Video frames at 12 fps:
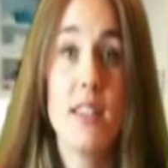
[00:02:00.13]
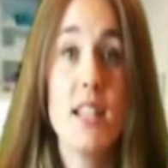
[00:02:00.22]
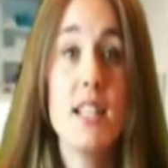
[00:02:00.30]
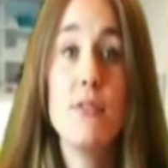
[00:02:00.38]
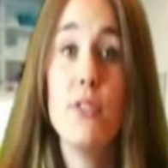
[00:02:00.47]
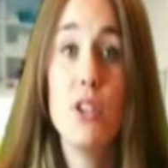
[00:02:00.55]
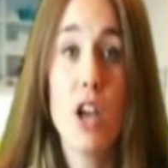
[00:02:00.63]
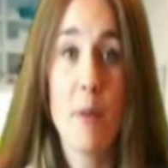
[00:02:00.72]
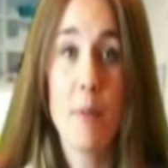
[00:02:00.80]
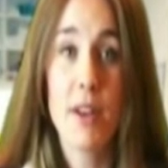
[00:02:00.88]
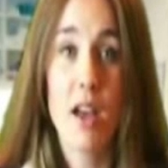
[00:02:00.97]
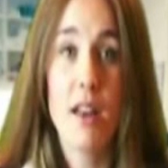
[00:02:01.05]
that this
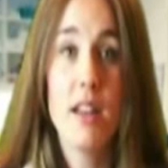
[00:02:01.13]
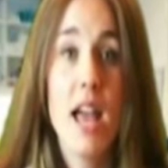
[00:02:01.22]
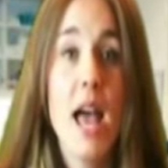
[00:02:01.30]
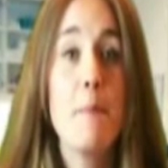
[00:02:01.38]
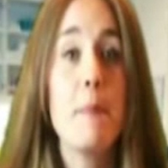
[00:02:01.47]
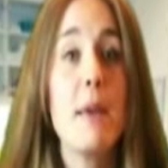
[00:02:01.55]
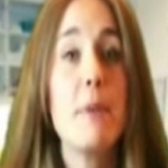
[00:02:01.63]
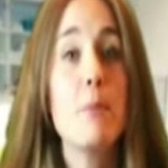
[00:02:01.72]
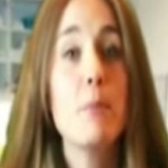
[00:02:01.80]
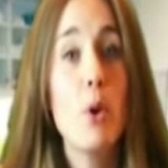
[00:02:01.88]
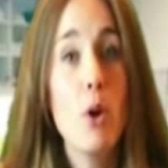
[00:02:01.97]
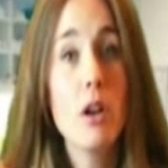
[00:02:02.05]
phenomenon may be
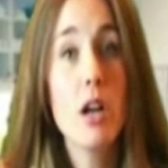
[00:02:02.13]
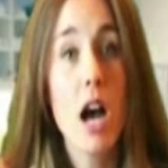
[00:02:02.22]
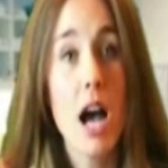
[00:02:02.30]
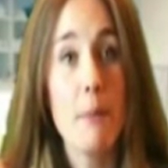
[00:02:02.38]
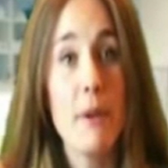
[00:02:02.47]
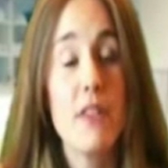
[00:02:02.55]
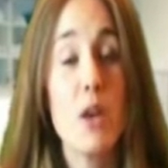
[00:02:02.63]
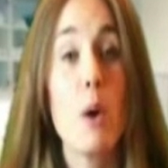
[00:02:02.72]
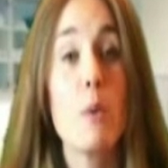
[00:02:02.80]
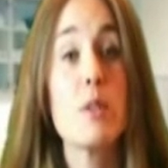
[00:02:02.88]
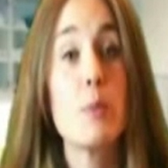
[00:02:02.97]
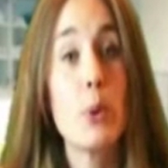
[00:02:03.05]
more common than
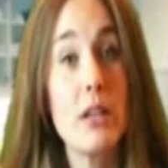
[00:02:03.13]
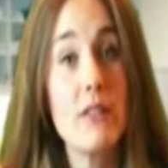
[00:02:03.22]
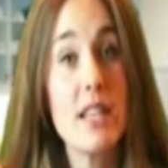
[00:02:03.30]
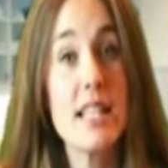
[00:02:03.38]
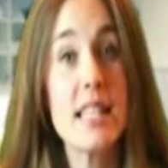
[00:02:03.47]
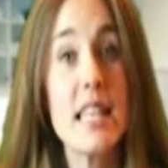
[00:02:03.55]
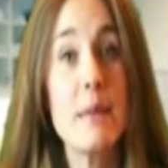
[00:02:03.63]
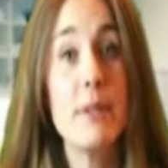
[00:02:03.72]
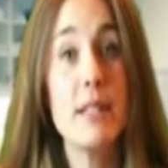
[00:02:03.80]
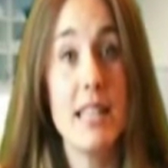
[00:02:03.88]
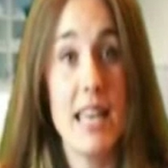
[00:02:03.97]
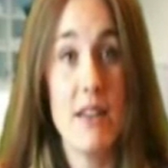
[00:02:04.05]
what was previously
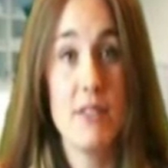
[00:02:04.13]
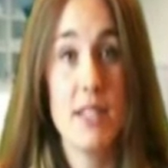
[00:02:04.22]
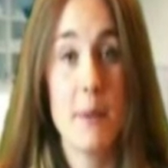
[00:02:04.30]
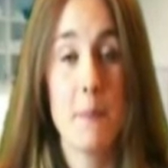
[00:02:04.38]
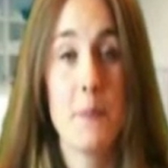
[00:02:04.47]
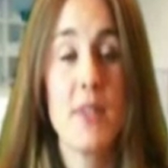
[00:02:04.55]
believed.